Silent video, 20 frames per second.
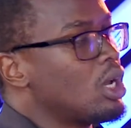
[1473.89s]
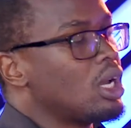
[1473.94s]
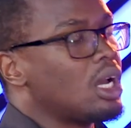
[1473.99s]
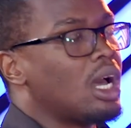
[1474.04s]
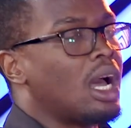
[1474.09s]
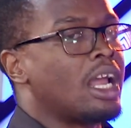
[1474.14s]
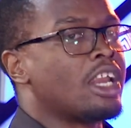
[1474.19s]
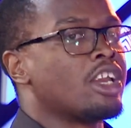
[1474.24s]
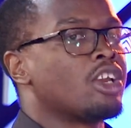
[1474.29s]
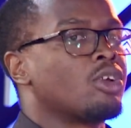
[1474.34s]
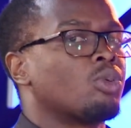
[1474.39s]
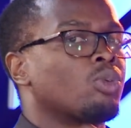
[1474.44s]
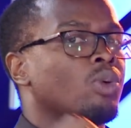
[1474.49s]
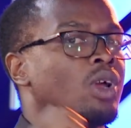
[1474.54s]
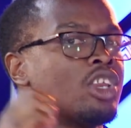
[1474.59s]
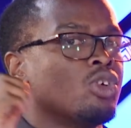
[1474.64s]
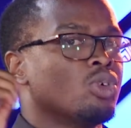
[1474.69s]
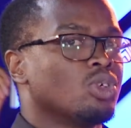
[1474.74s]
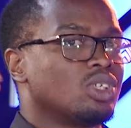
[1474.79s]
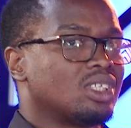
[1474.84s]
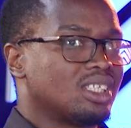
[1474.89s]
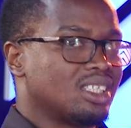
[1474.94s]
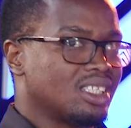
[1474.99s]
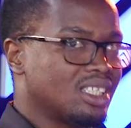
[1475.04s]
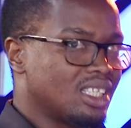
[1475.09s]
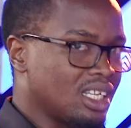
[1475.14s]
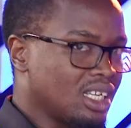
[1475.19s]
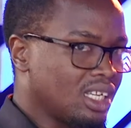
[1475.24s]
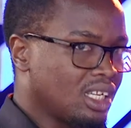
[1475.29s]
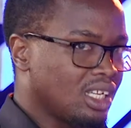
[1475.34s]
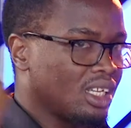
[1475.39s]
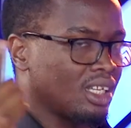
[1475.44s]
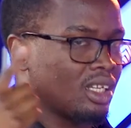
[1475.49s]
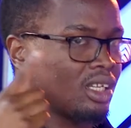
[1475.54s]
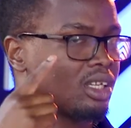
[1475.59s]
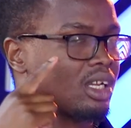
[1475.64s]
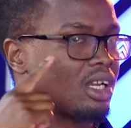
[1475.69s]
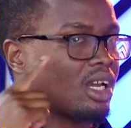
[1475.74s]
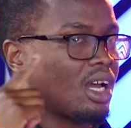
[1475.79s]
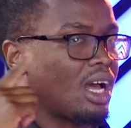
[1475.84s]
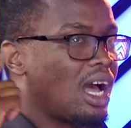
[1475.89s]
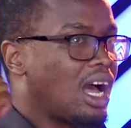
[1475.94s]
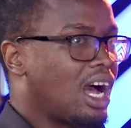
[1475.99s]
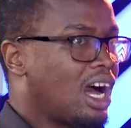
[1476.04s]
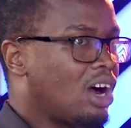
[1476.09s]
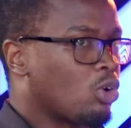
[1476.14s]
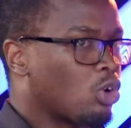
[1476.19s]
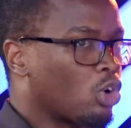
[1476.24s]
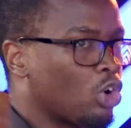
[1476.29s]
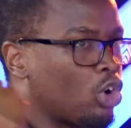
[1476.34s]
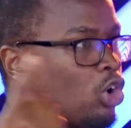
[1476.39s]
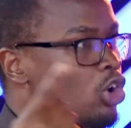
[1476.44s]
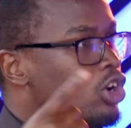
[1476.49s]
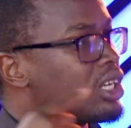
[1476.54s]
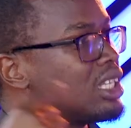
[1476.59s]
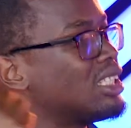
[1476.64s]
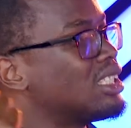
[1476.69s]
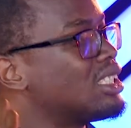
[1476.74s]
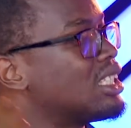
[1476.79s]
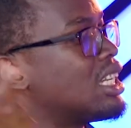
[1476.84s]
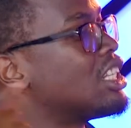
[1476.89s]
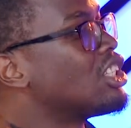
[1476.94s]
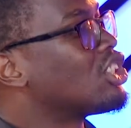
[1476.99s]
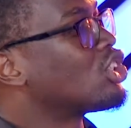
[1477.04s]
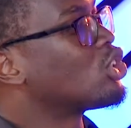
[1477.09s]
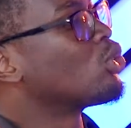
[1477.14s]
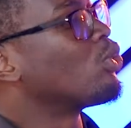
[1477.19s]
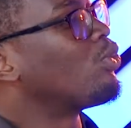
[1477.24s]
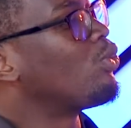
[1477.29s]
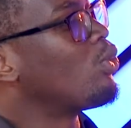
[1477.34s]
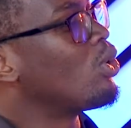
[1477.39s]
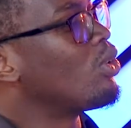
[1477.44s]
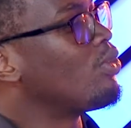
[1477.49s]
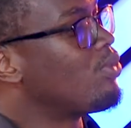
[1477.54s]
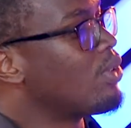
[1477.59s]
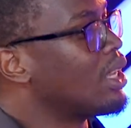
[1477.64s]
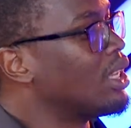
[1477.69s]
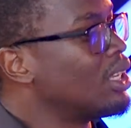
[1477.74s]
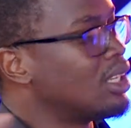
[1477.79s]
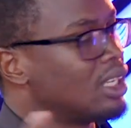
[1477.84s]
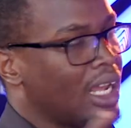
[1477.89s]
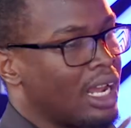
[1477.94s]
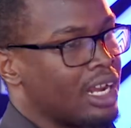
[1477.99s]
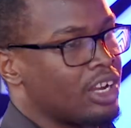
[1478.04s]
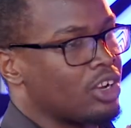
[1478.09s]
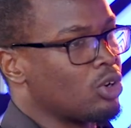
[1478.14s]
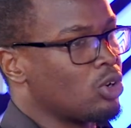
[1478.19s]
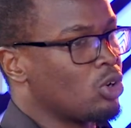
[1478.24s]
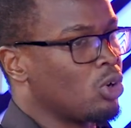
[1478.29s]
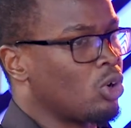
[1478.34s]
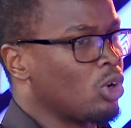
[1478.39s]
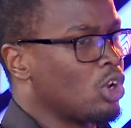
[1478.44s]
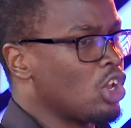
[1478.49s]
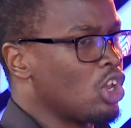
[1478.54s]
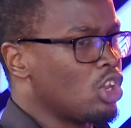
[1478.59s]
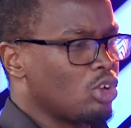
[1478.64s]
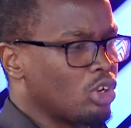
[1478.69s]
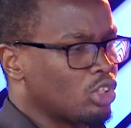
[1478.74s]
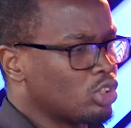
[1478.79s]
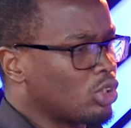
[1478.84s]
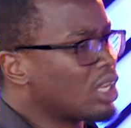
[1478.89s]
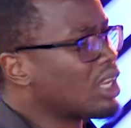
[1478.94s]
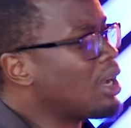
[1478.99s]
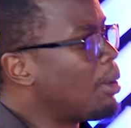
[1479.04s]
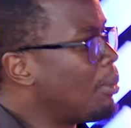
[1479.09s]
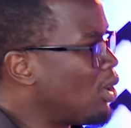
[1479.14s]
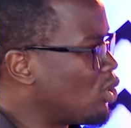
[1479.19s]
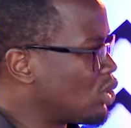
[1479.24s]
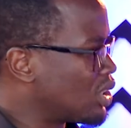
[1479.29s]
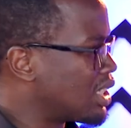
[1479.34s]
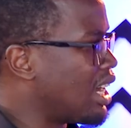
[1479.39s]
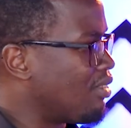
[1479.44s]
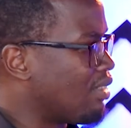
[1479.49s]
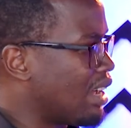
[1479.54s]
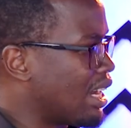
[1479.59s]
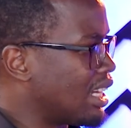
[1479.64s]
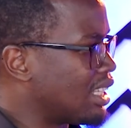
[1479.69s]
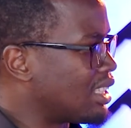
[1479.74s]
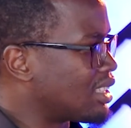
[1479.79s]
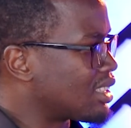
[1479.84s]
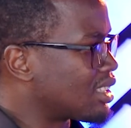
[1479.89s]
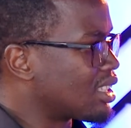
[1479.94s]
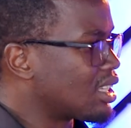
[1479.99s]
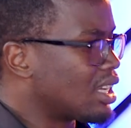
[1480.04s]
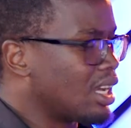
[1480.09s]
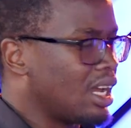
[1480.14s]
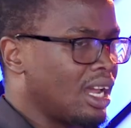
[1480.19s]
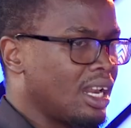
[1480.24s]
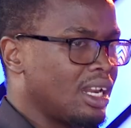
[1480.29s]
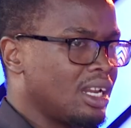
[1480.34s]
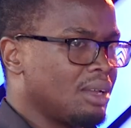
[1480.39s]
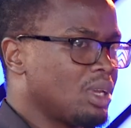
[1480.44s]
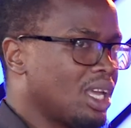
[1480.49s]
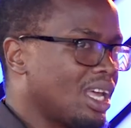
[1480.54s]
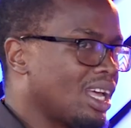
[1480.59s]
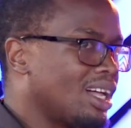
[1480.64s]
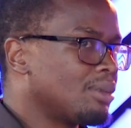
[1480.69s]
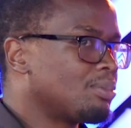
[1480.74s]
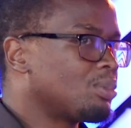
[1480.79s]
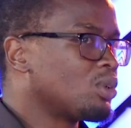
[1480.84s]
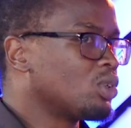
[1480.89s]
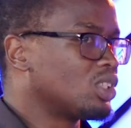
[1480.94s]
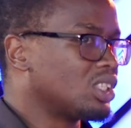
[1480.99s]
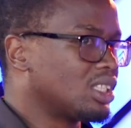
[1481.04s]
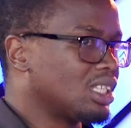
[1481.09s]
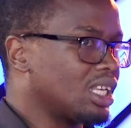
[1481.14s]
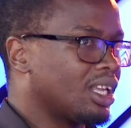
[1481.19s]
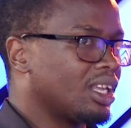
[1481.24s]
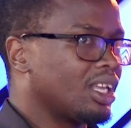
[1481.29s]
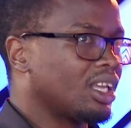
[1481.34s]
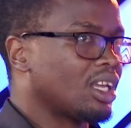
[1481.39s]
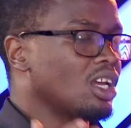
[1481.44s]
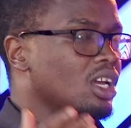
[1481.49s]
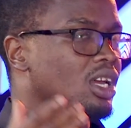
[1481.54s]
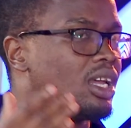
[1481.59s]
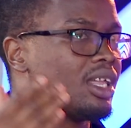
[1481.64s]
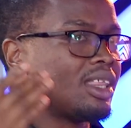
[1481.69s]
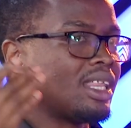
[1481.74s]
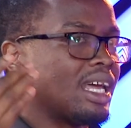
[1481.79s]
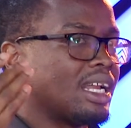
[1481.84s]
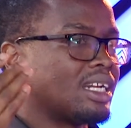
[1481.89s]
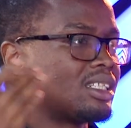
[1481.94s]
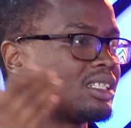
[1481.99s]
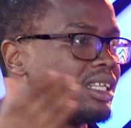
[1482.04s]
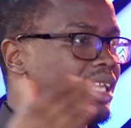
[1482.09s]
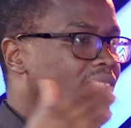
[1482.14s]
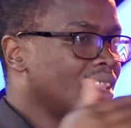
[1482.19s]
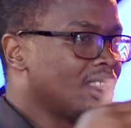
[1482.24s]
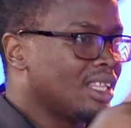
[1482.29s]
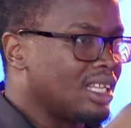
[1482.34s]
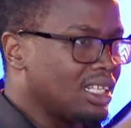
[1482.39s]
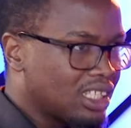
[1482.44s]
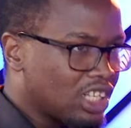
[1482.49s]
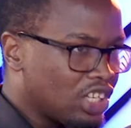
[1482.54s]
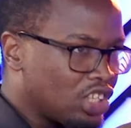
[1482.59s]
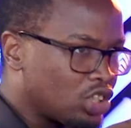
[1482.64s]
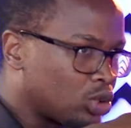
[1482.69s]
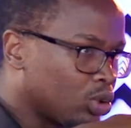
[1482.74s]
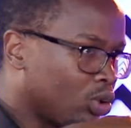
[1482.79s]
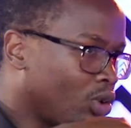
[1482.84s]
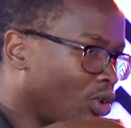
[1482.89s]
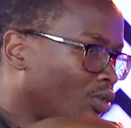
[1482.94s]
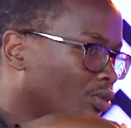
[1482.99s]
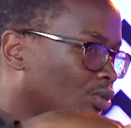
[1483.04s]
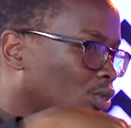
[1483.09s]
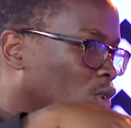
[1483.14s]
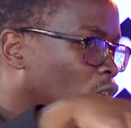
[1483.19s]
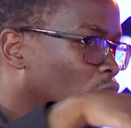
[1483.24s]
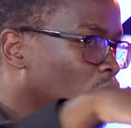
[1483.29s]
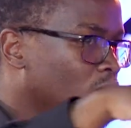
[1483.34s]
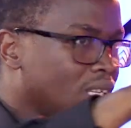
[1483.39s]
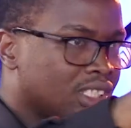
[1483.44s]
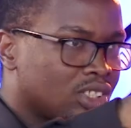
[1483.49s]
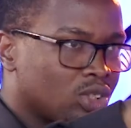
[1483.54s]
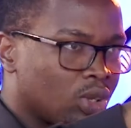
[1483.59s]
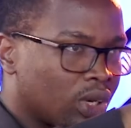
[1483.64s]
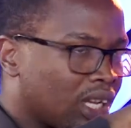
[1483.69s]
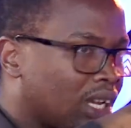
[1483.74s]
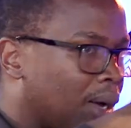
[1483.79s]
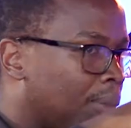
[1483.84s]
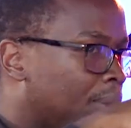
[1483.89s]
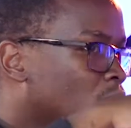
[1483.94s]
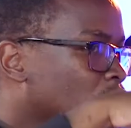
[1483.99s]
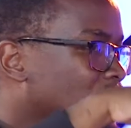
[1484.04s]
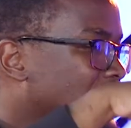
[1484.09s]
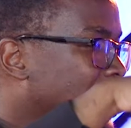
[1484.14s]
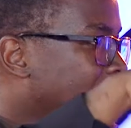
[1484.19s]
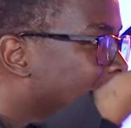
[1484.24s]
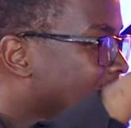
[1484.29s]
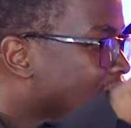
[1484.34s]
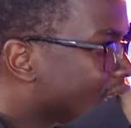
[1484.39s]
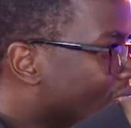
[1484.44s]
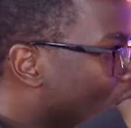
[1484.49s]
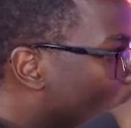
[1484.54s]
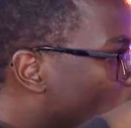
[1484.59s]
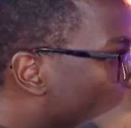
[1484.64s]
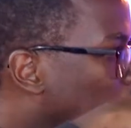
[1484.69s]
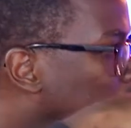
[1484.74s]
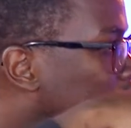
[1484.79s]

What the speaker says: and when you see how God intends to fulfill, and you know, you're talking about governance, let me help you see that this issue of always talking about a leader who's